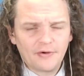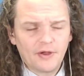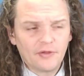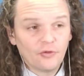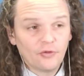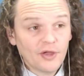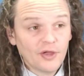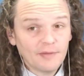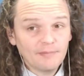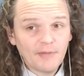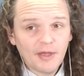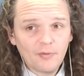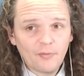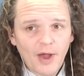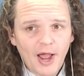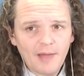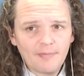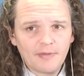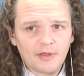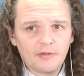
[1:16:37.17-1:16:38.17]
And look at Mitt
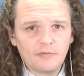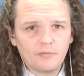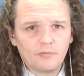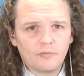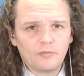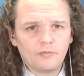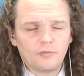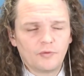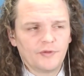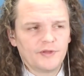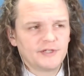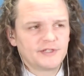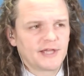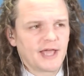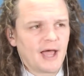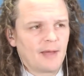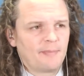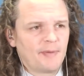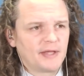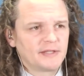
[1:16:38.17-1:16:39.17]
Romney releasing
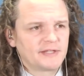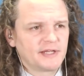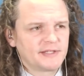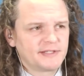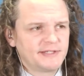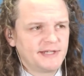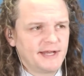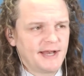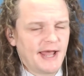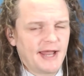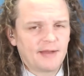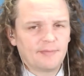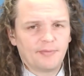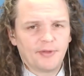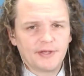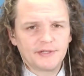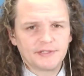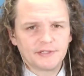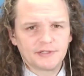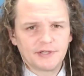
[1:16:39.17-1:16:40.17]
op-eds on CNN and
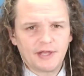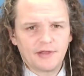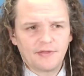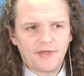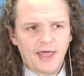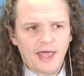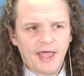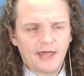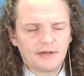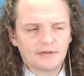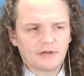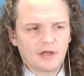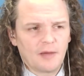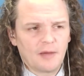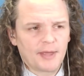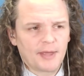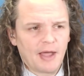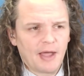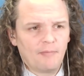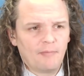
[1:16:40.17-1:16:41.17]
places like that and
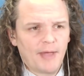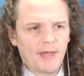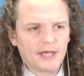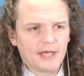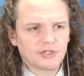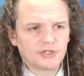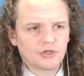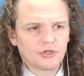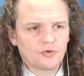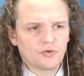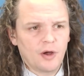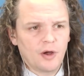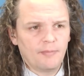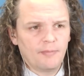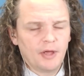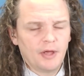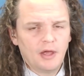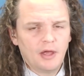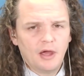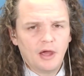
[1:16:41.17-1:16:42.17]
coming out and bashing Trump
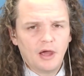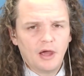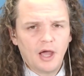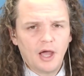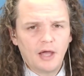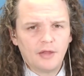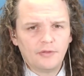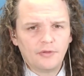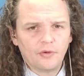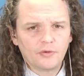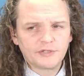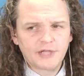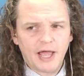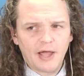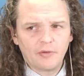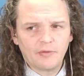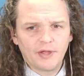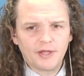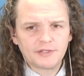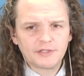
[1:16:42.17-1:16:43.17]
on those
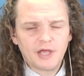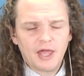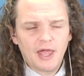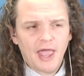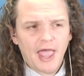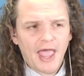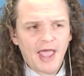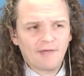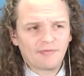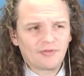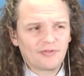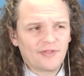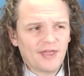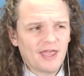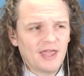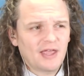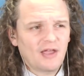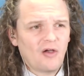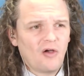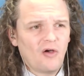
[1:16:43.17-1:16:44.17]
outlets after
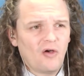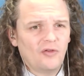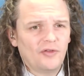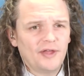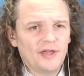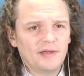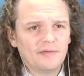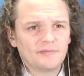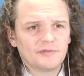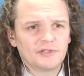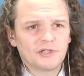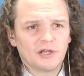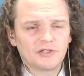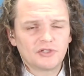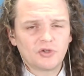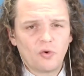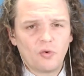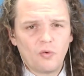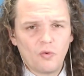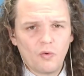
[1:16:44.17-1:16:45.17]
they called him such
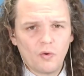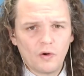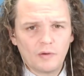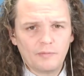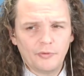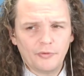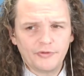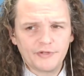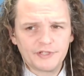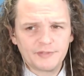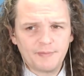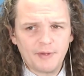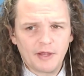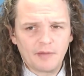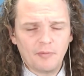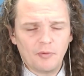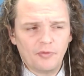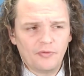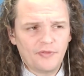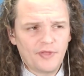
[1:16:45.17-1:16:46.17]
horrible,
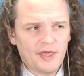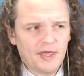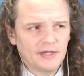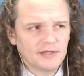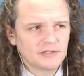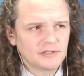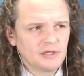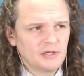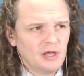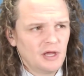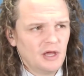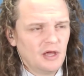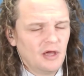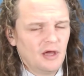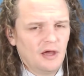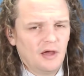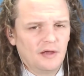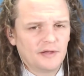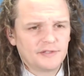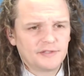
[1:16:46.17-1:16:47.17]
despicable things,
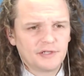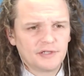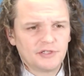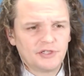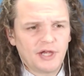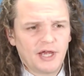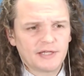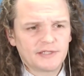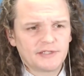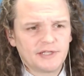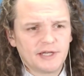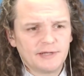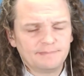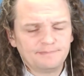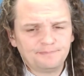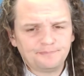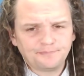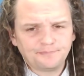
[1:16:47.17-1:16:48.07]
suggesting